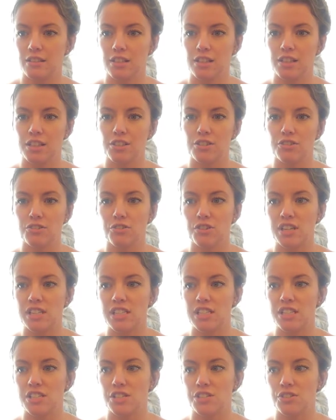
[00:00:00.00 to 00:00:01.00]
you're
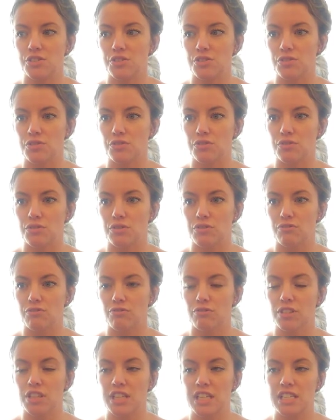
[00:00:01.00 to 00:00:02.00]
going to
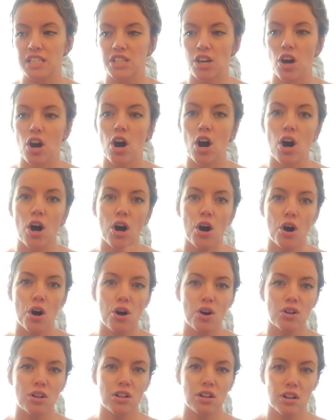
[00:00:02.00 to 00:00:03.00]
look into
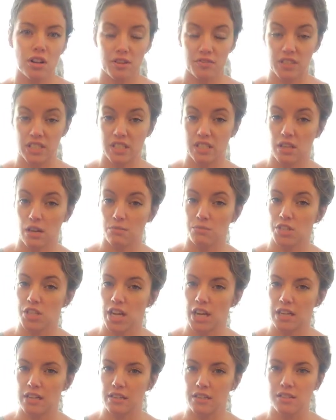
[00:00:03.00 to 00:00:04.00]
all of the
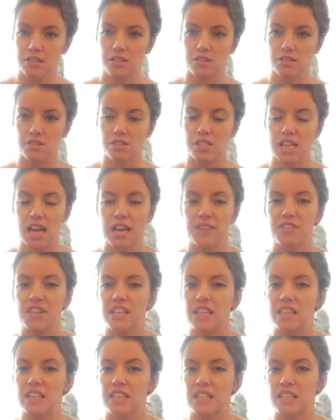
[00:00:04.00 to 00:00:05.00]
subjects. You're diving
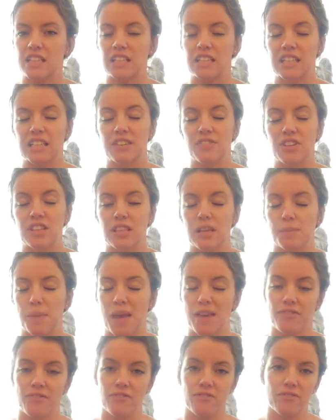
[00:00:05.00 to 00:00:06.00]
in and giving them
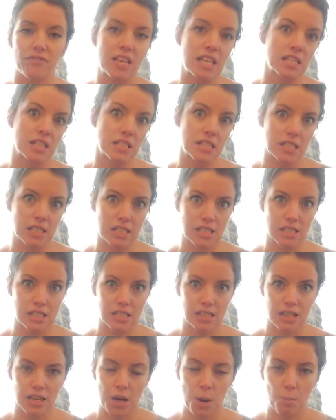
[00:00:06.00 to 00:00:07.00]
a feast
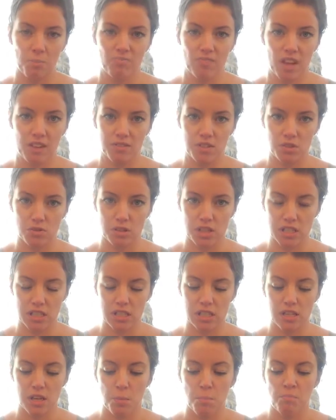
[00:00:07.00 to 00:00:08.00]
of
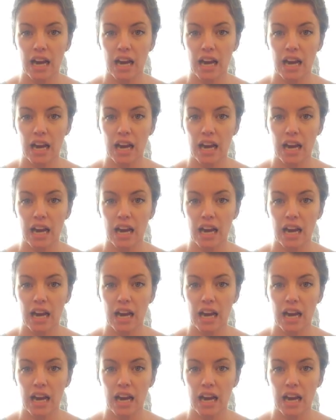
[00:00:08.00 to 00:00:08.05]
sorts.